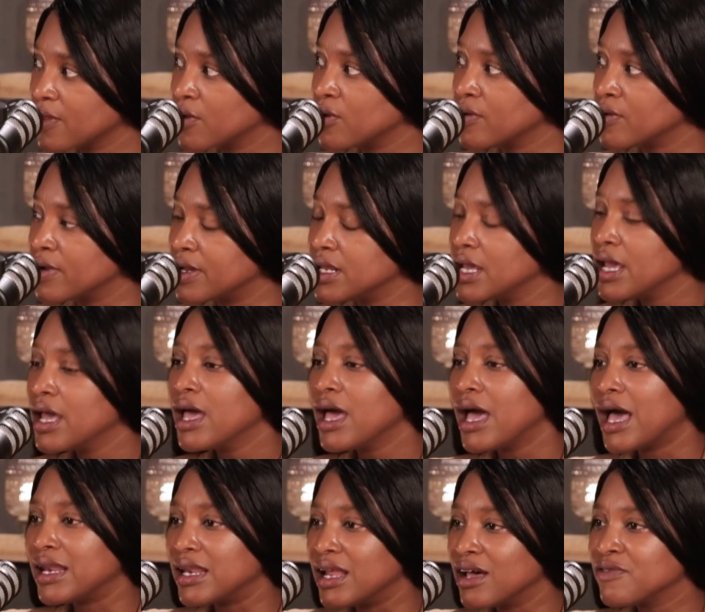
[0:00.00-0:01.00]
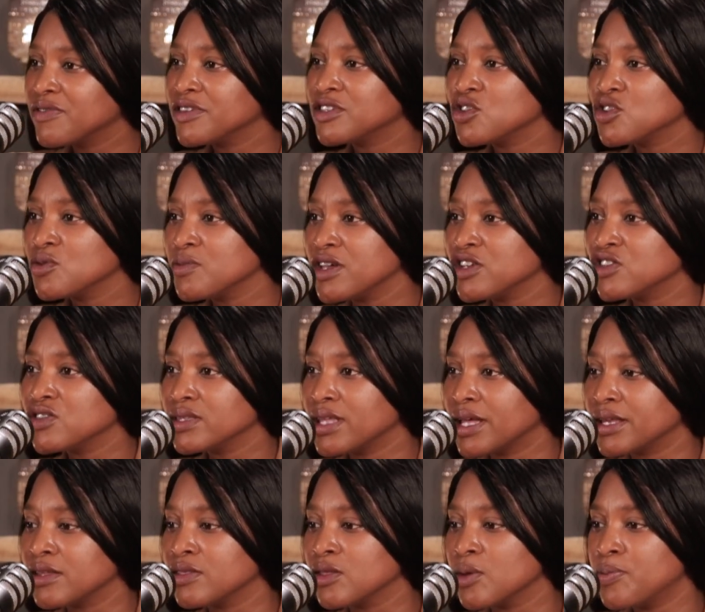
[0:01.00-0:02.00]
All right. I love that you mentioned
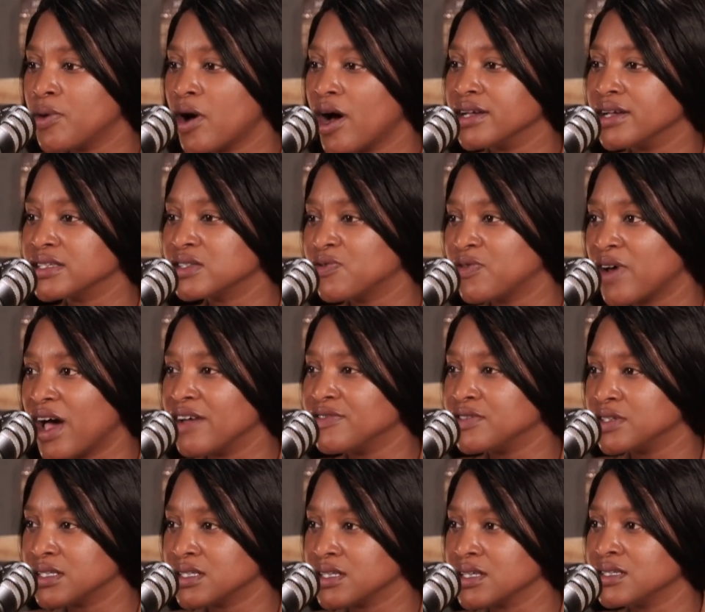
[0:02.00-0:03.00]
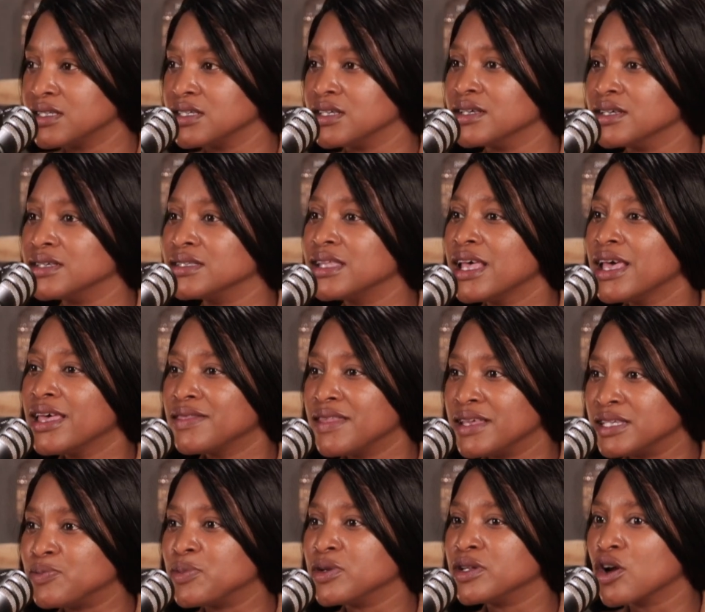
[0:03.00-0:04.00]
that in the past 5 to 6 years,
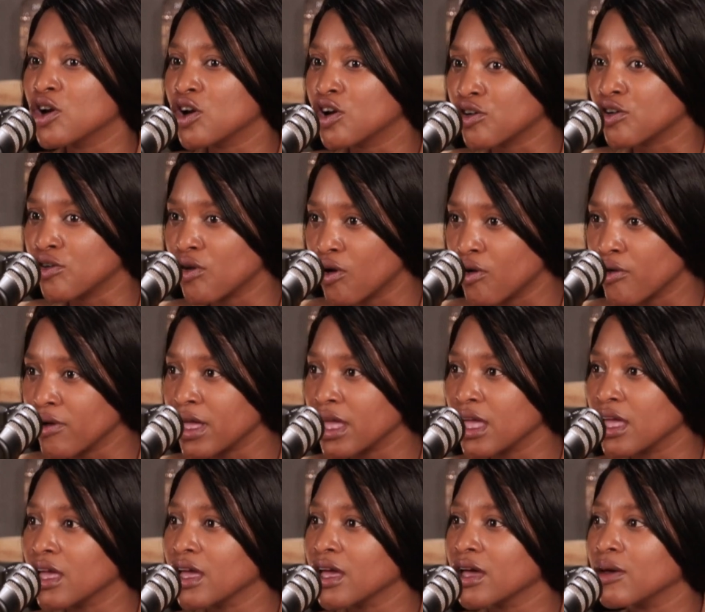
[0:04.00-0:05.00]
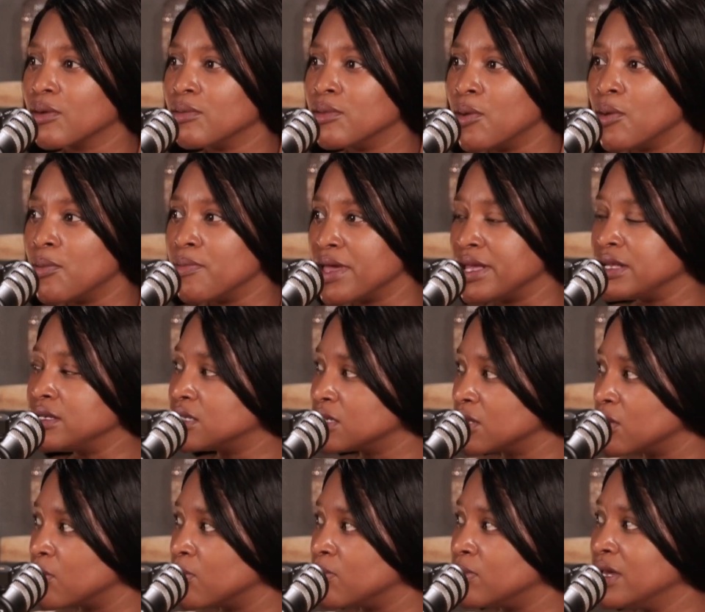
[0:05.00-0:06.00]
there's been a growing
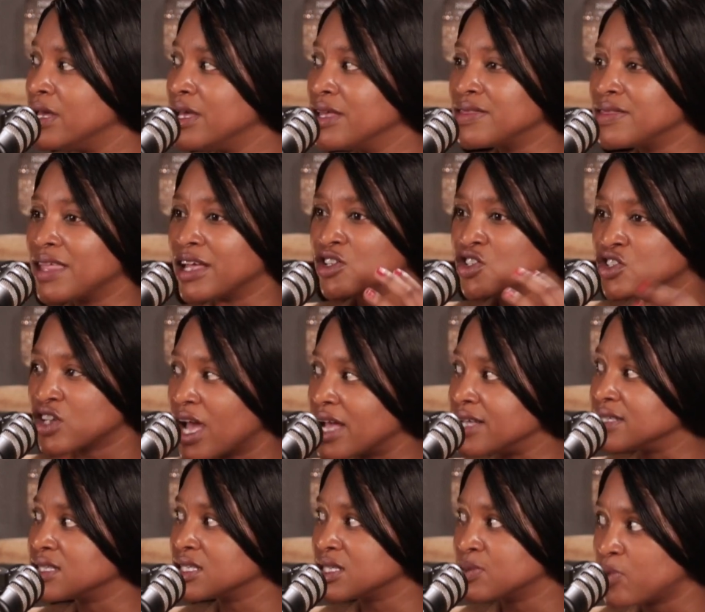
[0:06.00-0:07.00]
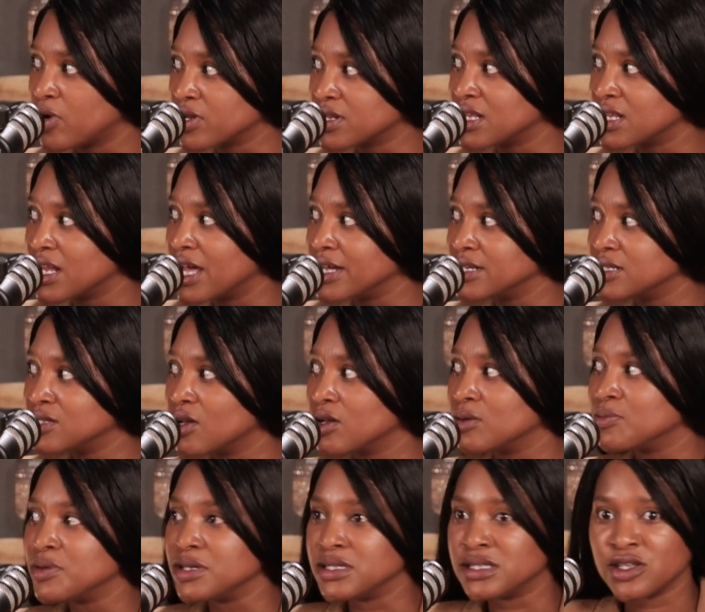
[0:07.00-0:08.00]
momentum that shines the spotlight
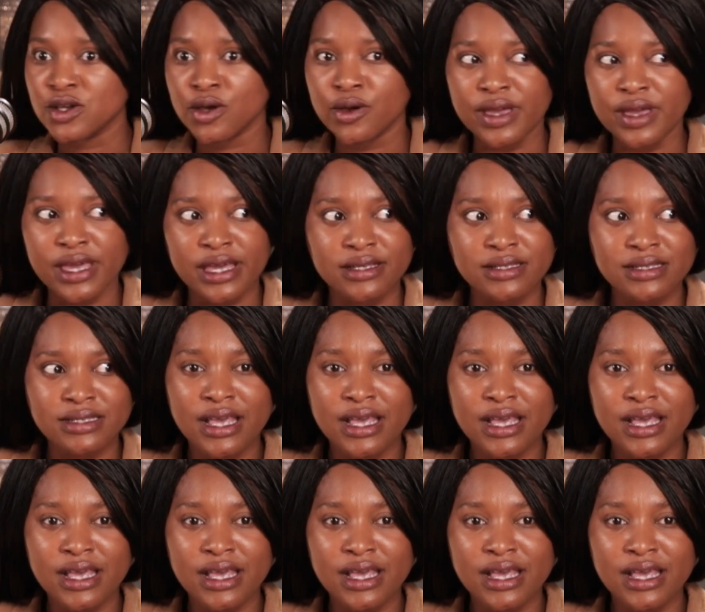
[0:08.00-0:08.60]
on PCOS.